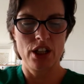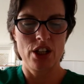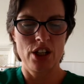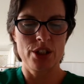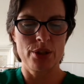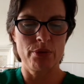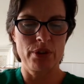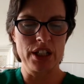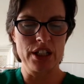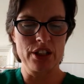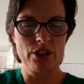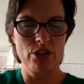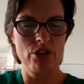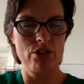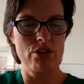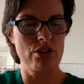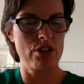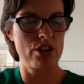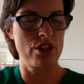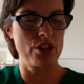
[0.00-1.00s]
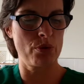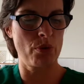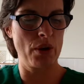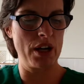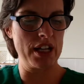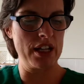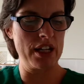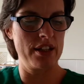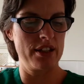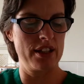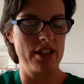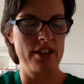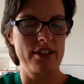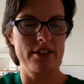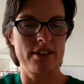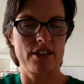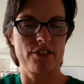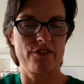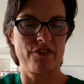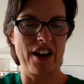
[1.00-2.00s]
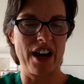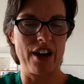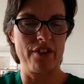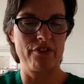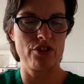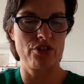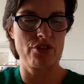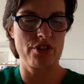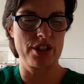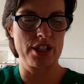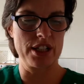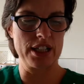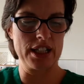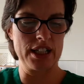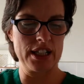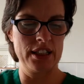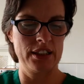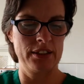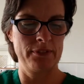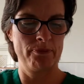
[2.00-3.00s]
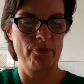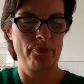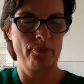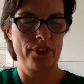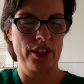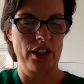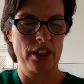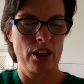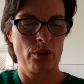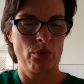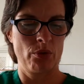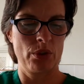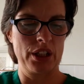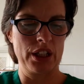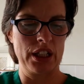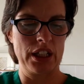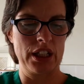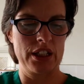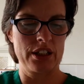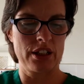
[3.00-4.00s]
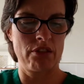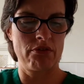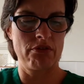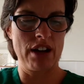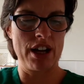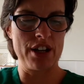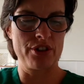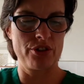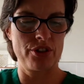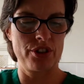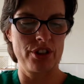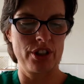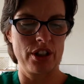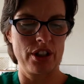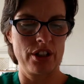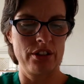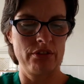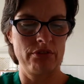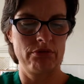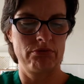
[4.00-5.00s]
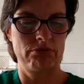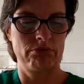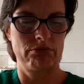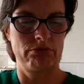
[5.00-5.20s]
So we need 120 of this, there's 500 in it. We need a red onion.